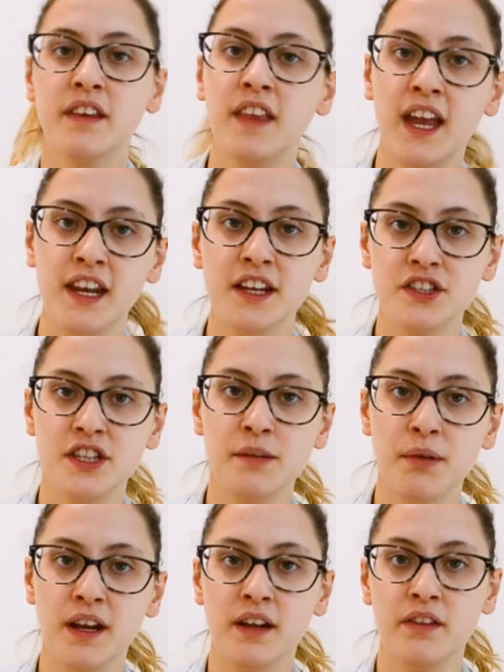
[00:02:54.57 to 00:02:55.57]
the ADHD
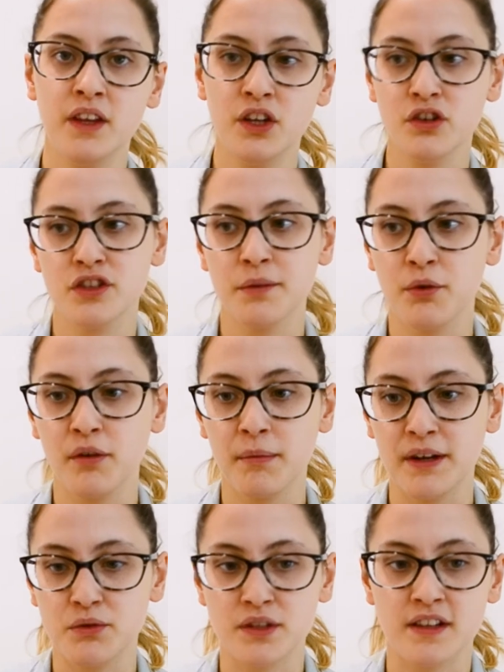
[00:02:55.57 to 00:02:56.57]
brain and the neurotypical
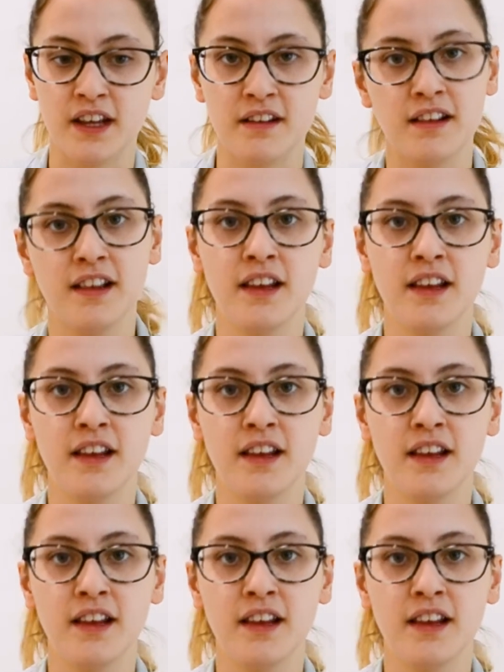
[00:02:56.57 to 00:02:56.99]
brain, which has,